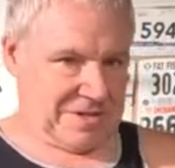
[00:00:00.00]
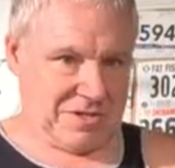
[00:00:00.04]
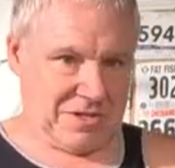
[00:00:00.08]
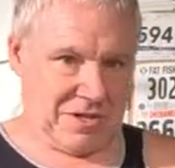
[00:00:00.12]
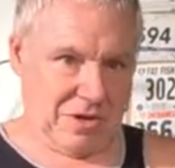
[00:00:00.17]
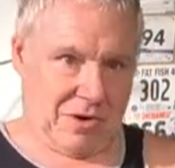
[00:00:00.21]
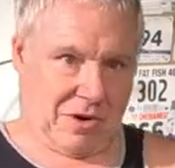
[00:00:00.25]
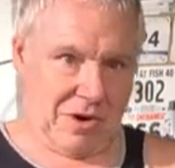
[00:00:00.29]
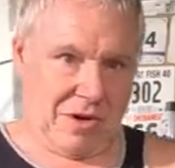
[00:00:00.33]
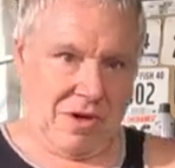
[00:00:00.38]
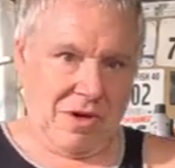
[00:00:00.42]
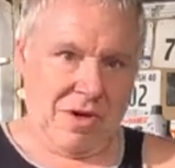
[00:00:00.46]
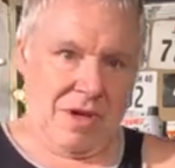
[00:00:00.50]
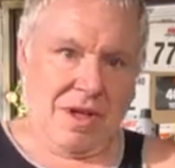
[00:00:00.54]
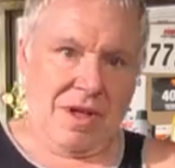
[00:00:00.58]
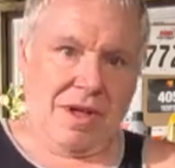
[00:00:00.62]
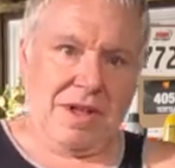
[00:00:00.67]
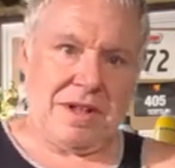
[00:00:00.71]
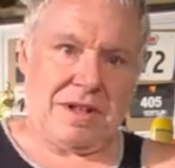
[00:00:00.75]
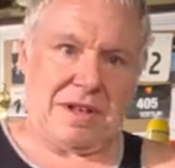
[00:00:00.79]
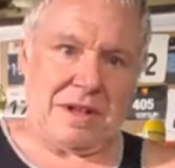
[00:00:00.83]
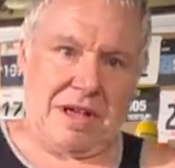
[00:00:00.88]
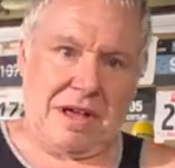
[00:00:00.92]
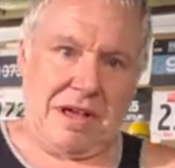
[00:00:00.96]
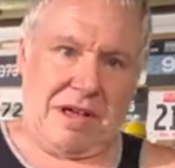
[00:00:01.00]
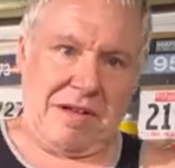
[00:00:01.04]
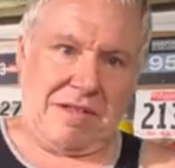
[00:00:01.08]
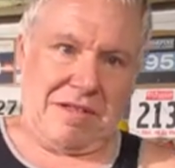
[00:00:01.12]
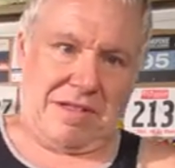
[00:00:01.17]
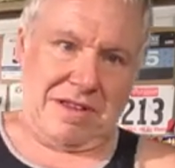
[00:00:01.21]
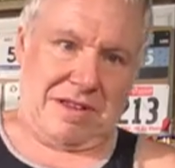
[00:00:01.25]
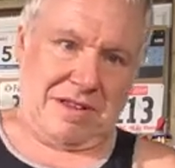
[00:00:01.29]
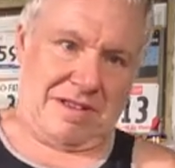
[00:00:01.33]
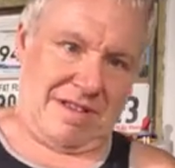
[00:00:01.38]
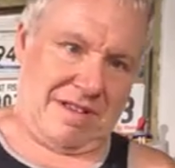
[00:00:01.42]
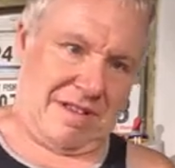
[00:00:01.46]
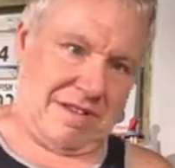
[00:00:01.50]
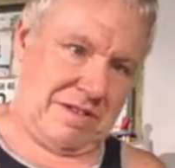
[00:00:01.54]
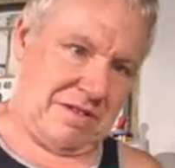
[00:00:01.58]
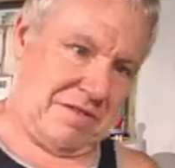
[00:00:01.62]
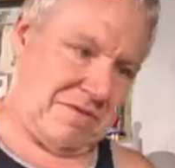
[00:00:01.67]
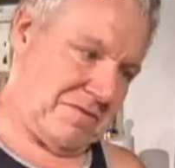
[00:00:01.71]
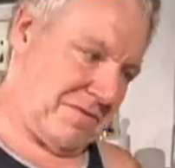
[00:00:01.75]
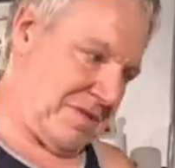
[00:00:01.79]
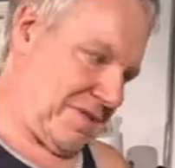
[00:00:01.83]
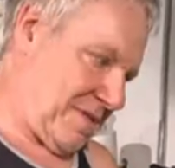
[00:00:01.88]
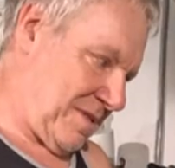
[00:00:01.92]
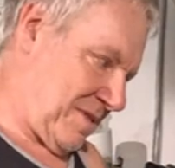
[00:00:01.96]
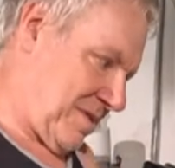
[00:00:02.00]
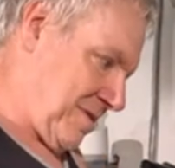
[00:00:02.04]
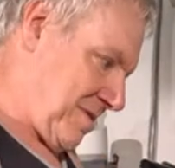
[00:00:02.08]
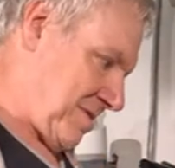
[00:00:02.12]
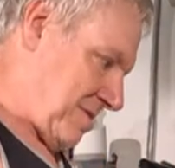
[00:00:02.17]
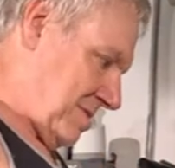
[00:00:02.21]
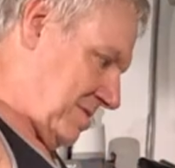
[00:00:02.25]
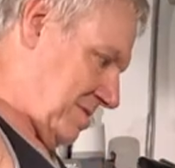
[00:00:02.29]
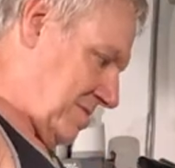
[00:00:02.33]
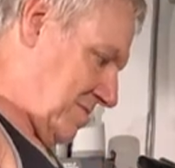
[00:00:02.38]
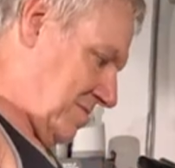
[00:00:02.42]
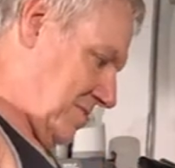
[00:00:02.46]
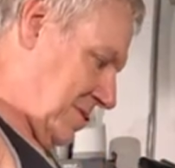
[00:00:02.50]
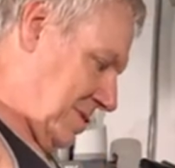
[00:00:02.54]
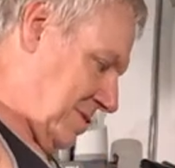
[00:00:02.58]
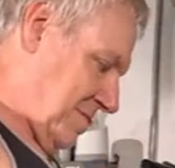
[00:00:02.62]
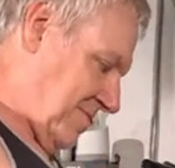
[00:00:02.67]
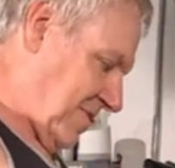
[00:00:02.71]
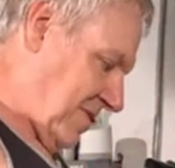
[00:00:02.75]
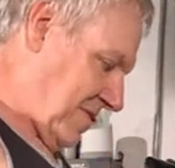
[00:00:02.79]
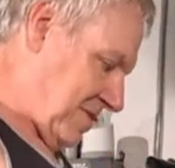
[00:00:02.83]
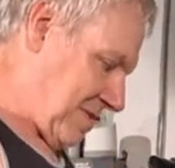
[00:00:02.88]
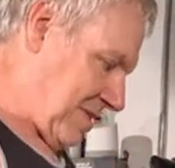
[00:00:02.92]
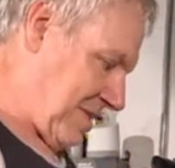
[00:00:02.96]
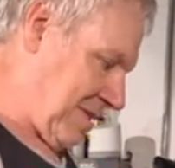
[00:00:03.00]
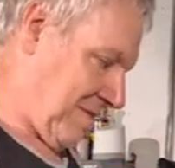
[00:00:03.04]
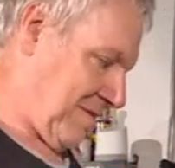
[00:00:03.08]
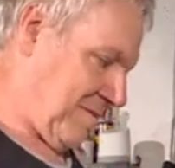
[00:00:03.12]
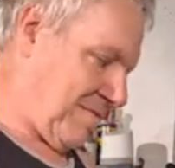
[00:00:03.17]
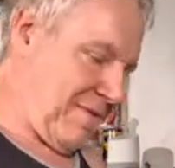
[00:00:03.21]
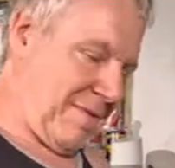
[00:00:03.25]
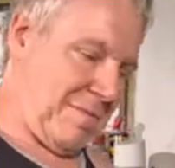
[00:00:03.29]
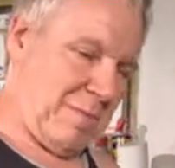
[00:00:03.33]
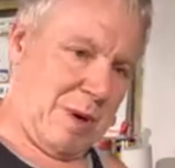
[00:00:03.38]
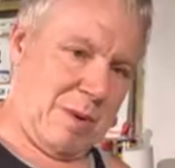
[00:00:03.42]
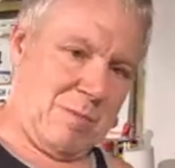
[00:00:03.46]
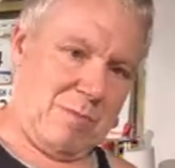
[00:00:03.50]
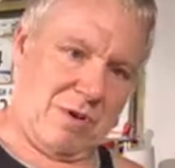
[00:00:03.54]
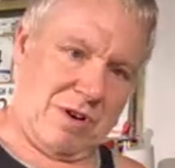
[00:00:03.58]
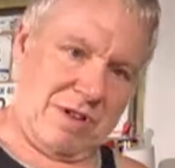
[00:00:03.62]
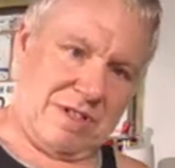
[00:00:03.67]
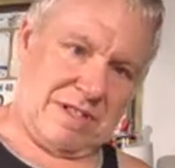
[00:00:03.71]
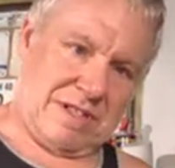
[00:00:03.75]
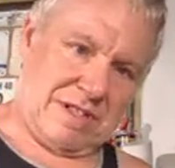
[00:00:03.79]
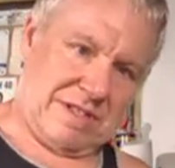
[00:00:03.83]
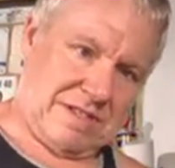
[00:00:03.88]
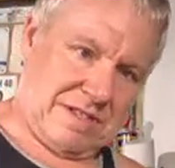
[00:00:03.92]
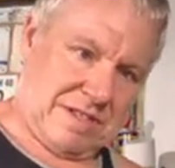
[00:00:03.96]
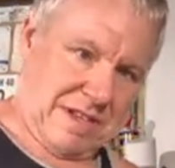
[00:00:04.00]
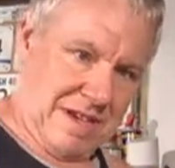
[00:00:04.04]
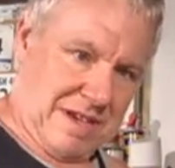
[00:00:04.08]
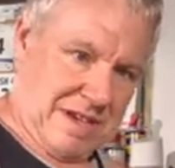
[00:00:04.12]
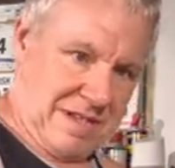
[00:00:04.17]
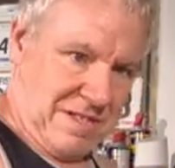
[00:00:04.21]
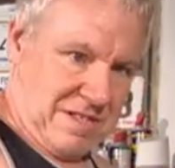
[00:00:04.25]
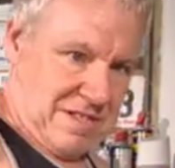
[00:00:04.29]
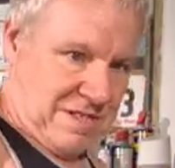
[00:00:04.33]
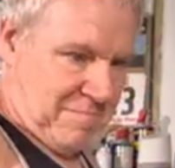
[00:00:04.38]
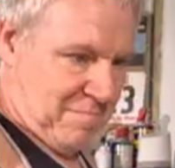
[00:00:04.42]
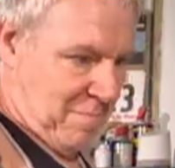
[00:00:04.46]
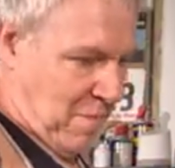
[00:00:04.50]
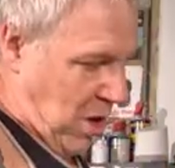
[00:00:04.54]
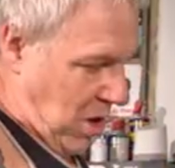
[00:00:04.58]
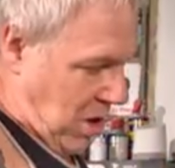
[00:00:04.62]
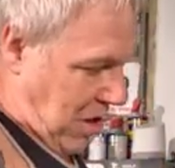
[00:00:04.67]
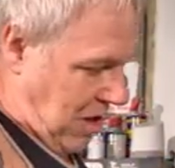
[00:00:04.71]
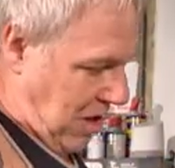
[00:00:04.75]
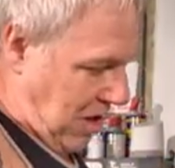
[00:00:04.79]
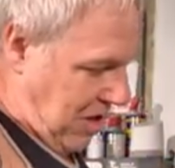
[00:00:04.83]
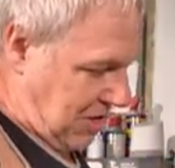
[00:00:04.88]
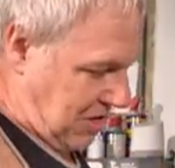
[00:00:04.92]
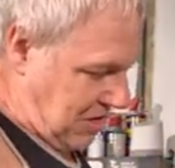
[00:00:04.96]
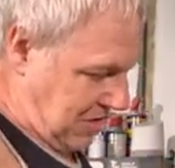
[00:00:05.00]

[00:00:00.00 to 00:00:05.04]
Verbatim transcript: So now that I announced that this is going up for sale, remember it's a size small.